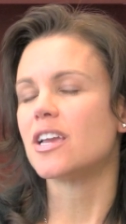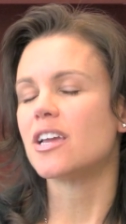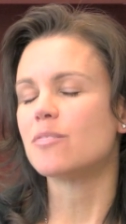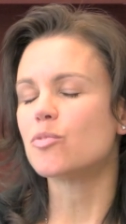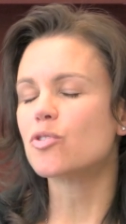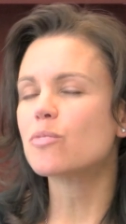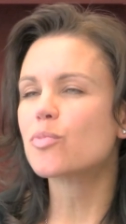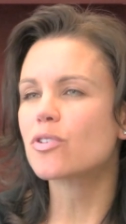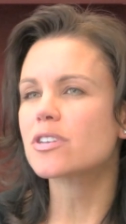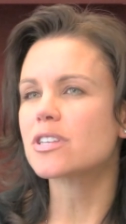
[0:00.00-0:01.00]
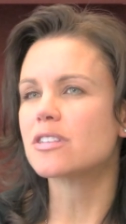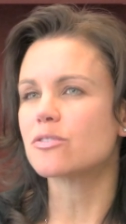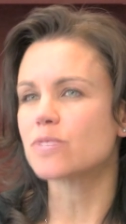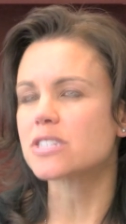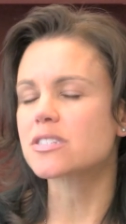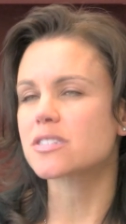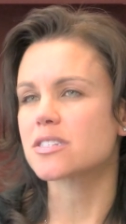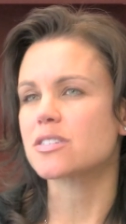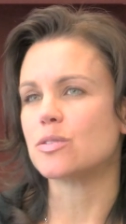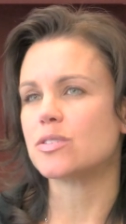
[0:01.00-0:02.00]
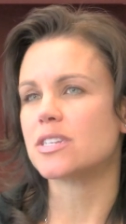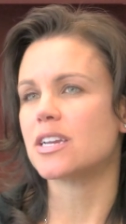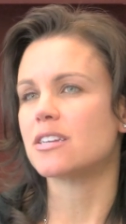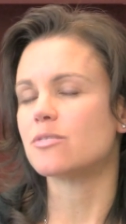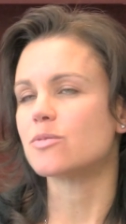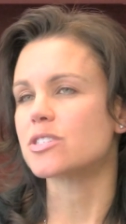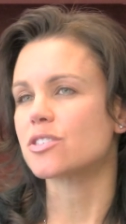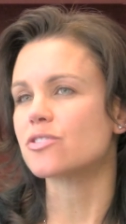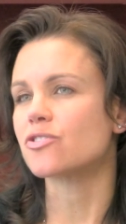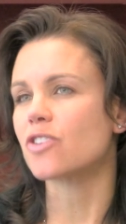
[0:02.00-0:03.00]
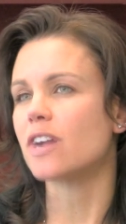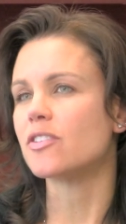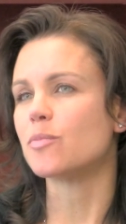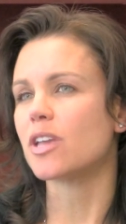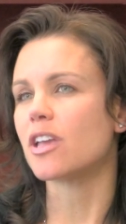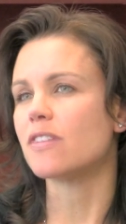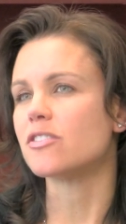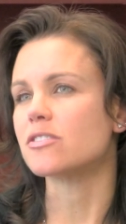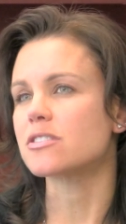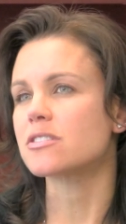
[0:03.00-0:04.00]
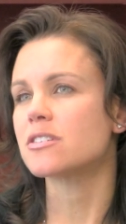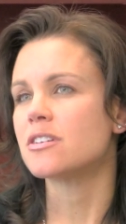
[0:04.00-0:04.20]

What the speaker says: and, more importantly, the risks associated with certain driving behaviors.